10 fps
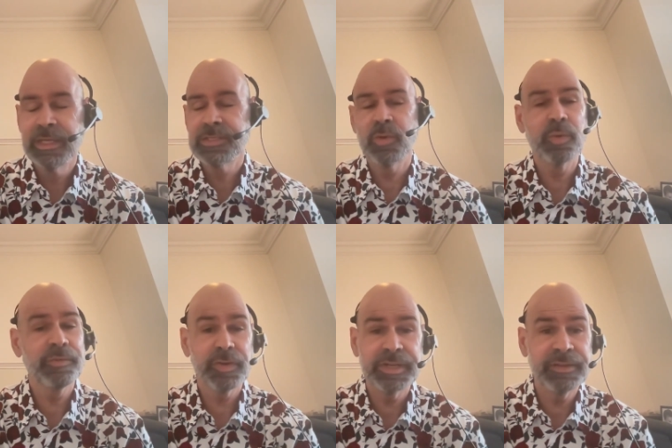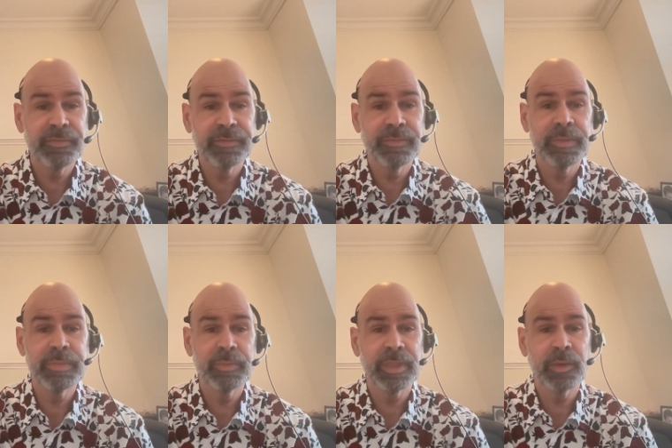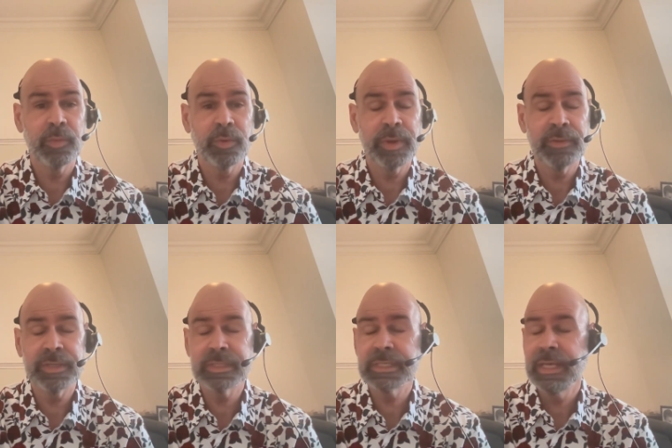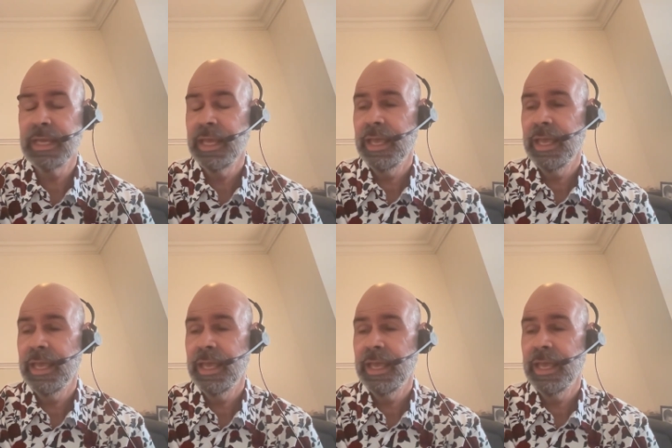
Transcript: So we were very different from the people that were around us.